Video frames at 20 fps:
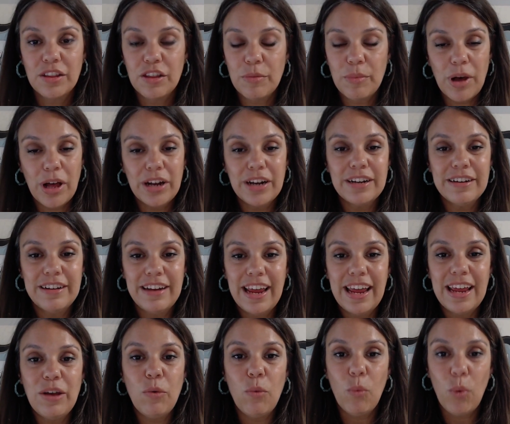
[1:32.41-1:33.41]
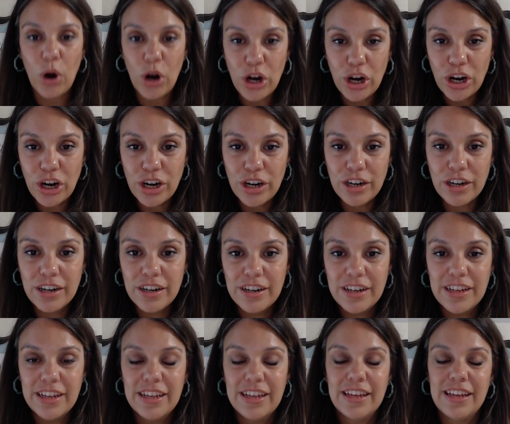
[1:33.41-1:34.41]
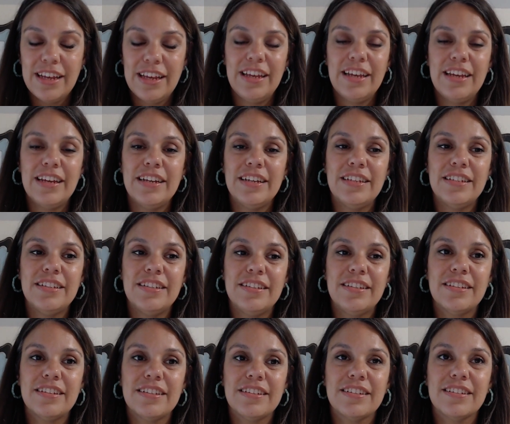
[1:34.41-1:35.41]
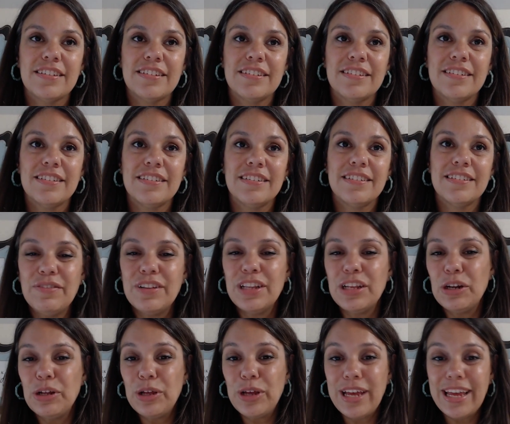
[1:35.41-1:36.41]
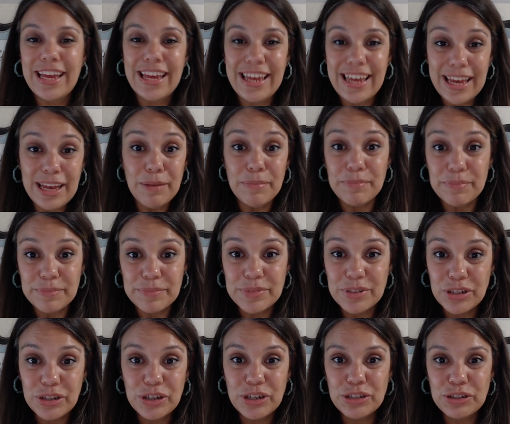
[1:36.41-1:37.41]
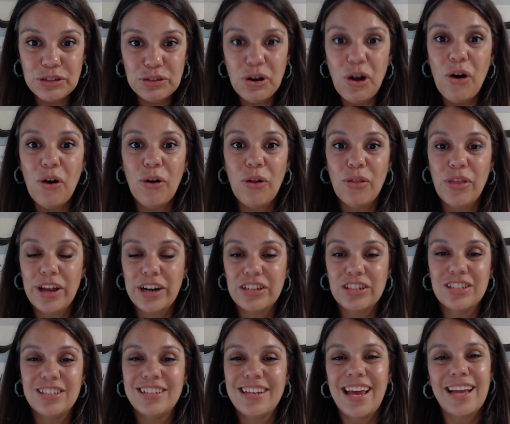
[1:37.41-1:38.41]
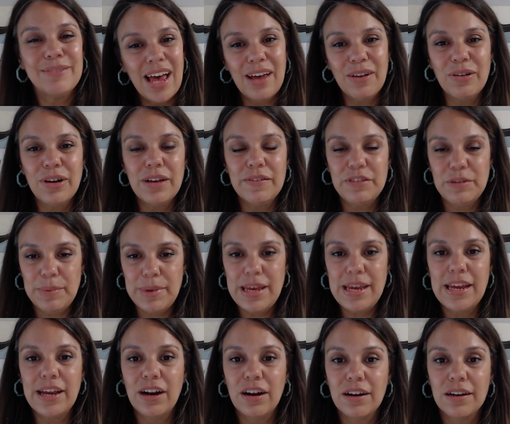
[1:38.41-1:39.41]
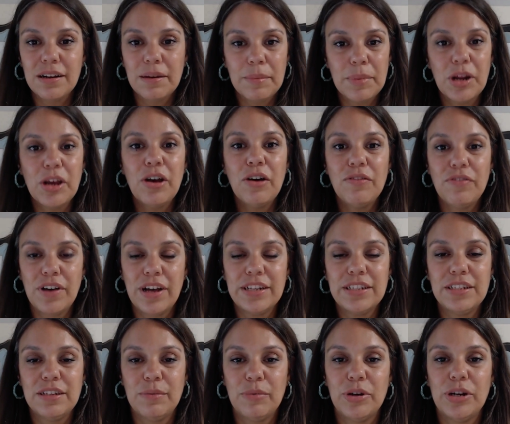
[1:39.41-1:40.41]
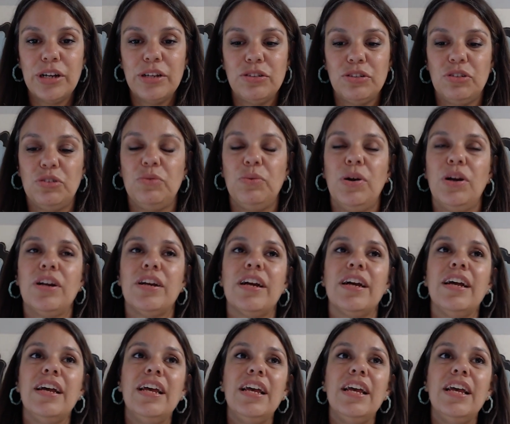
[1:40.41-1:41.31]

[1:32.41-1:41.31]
The modern day worker is a little hip to control. They're just like, I have to be here. I'm going to go find somewhere else to work.